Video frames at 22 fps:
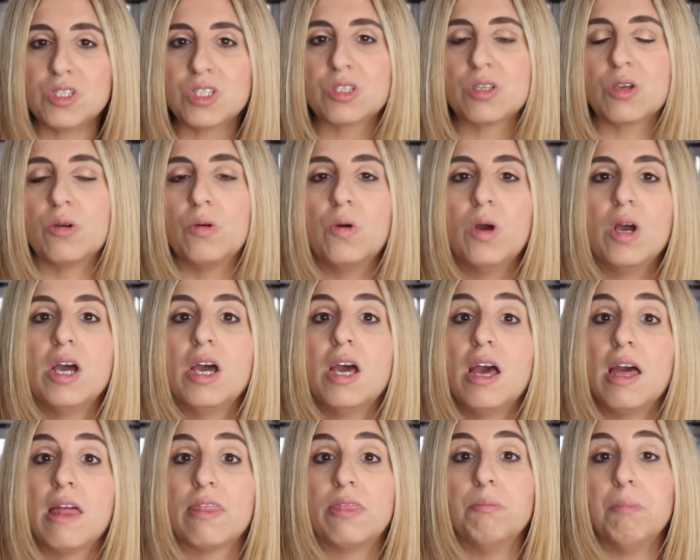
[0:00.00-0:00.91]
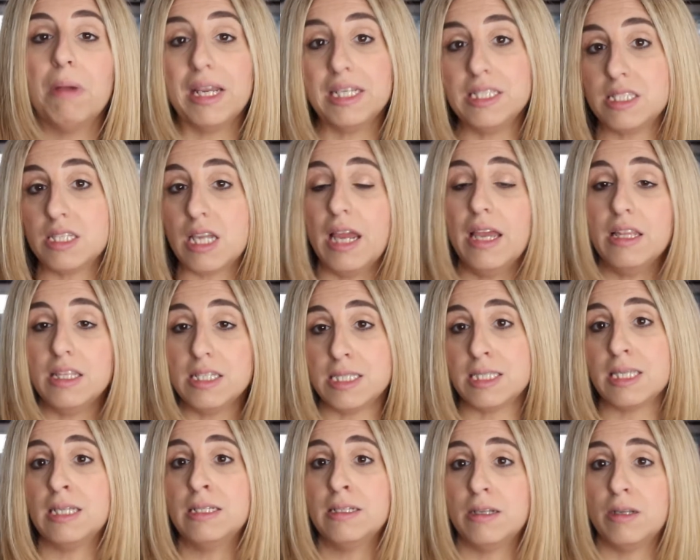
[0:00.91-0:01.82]
So my
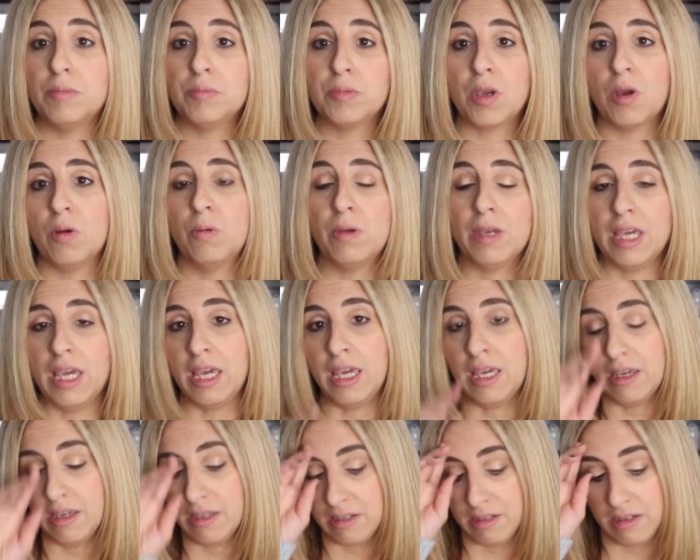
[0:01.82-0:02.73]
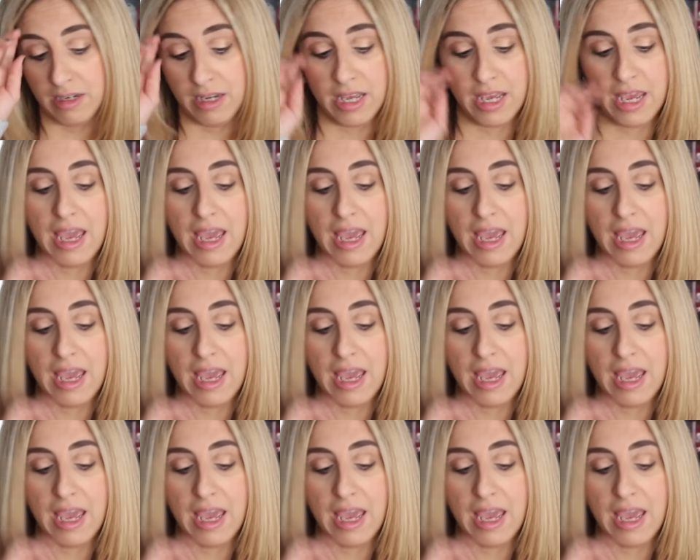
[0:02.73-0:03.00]
stylist ended up going in